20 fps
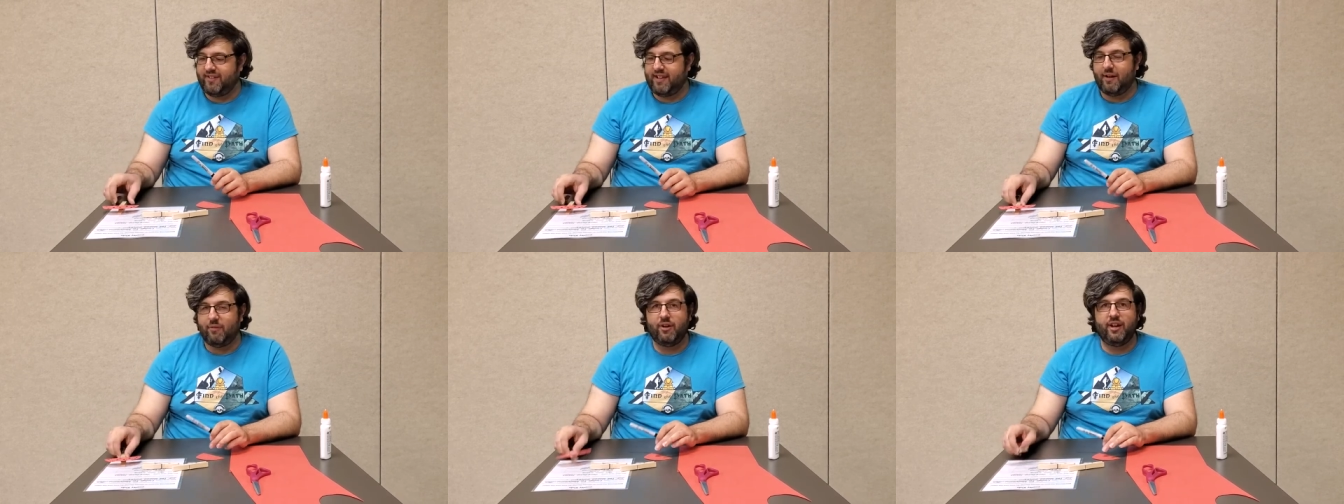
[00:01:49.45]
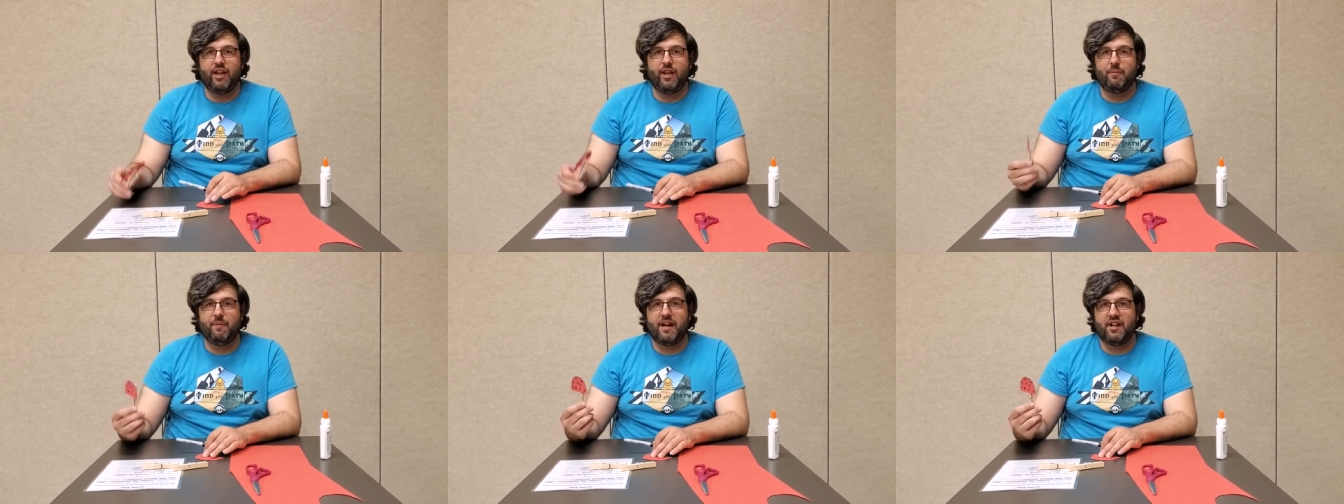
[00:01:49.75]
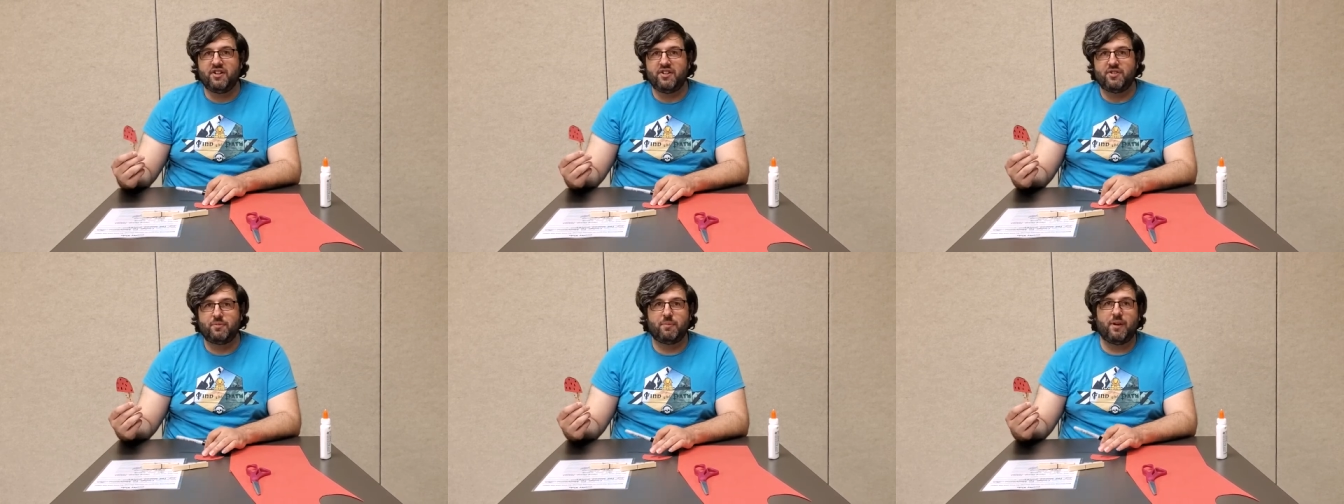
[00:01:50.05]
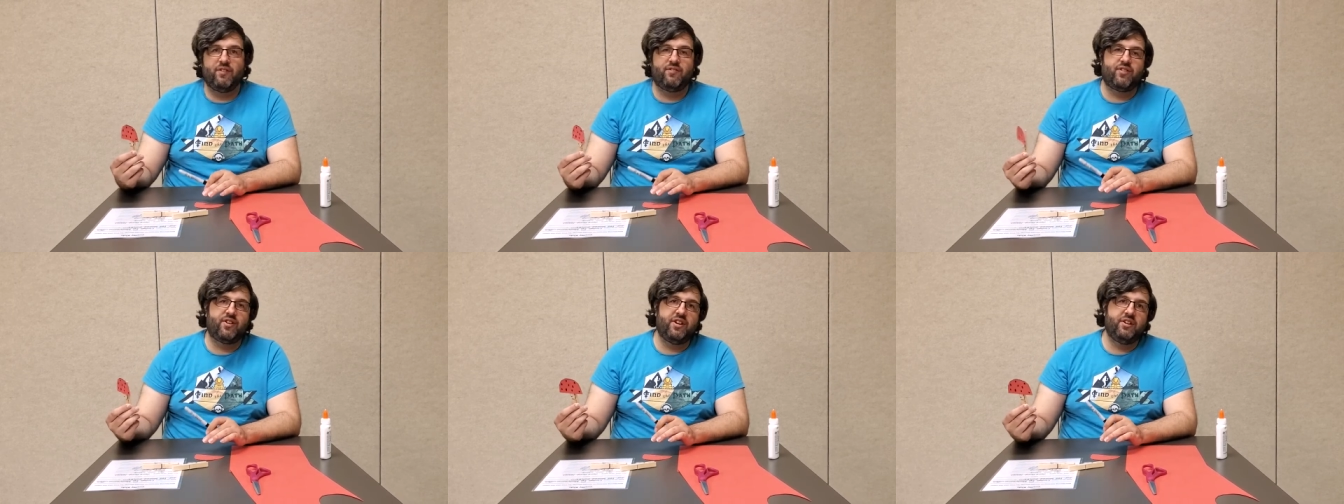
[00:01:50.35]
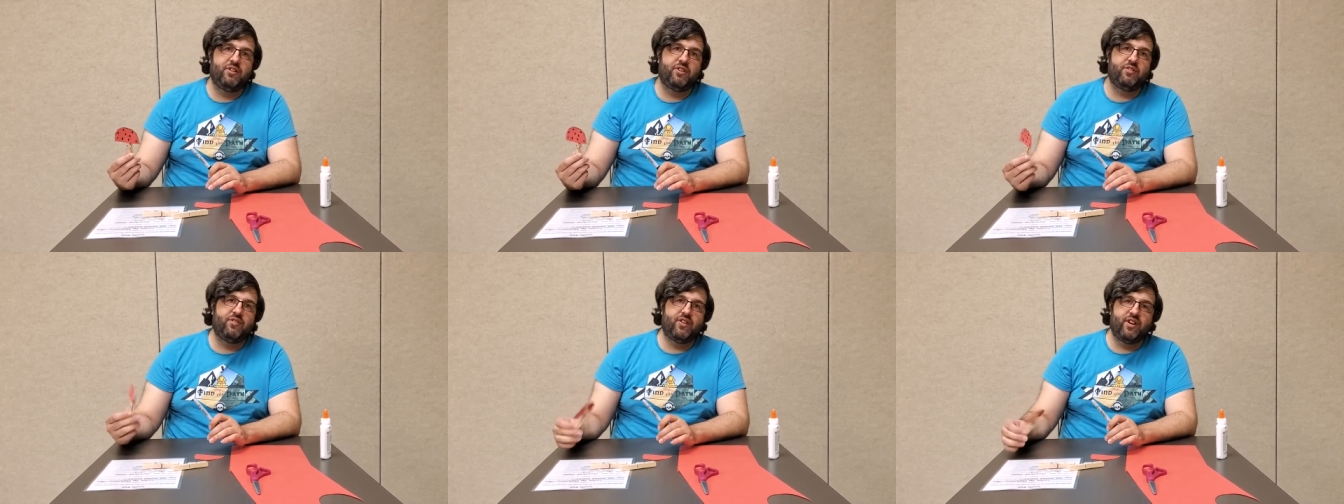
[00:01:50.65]
that way he matches my
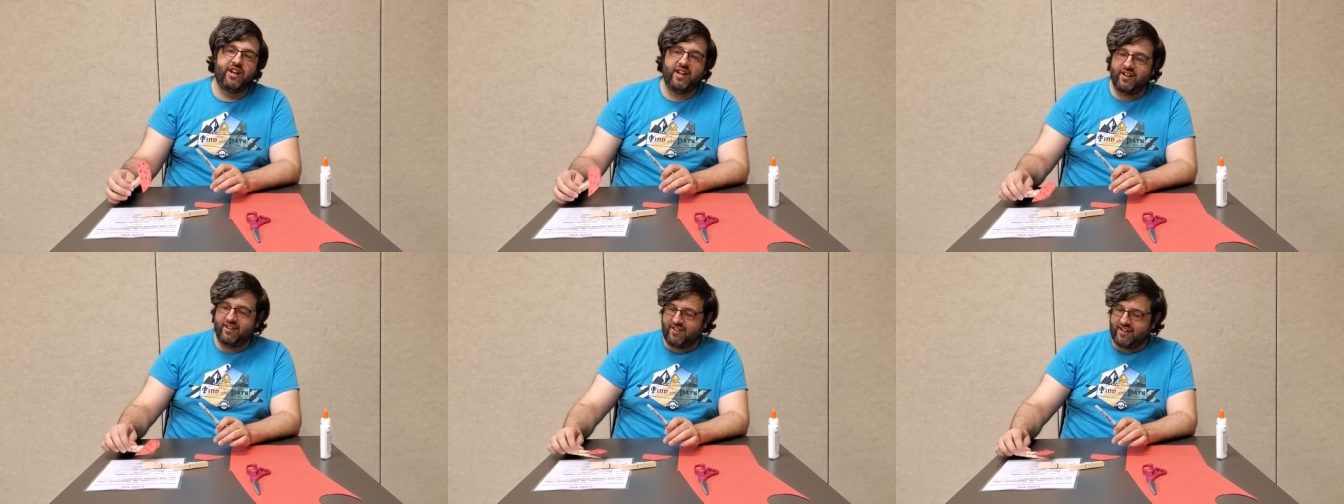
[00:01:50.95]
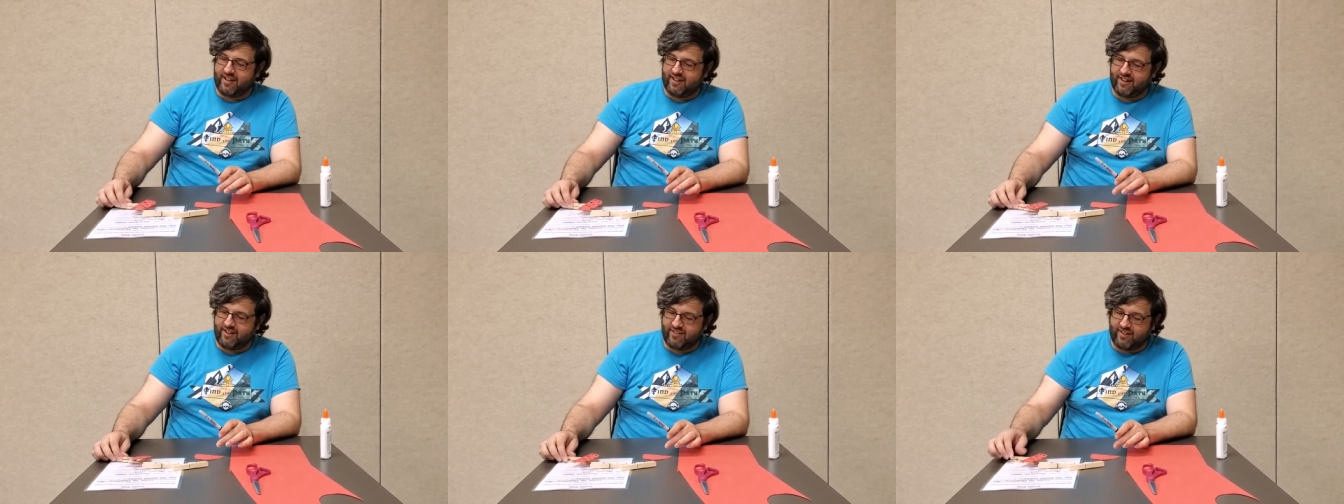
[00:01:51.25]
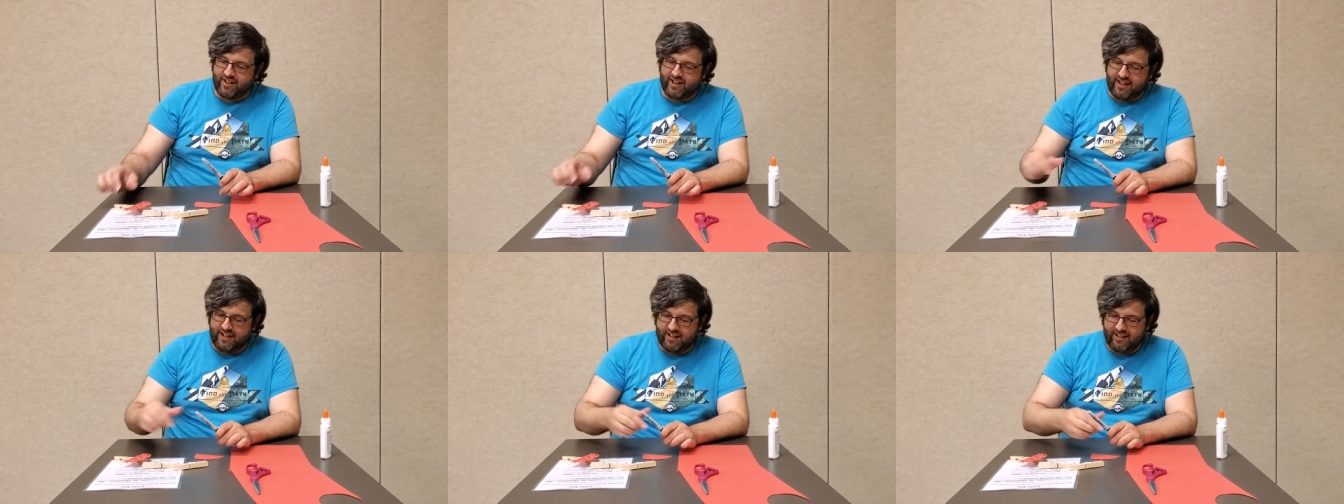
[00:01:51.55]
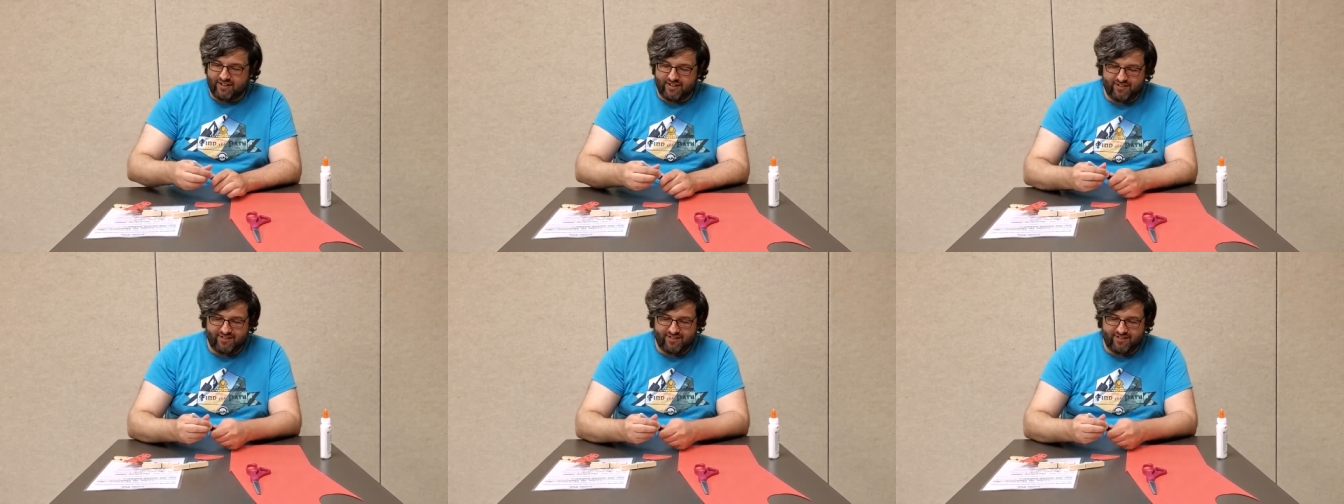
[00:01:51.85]
friend over here. Yeah.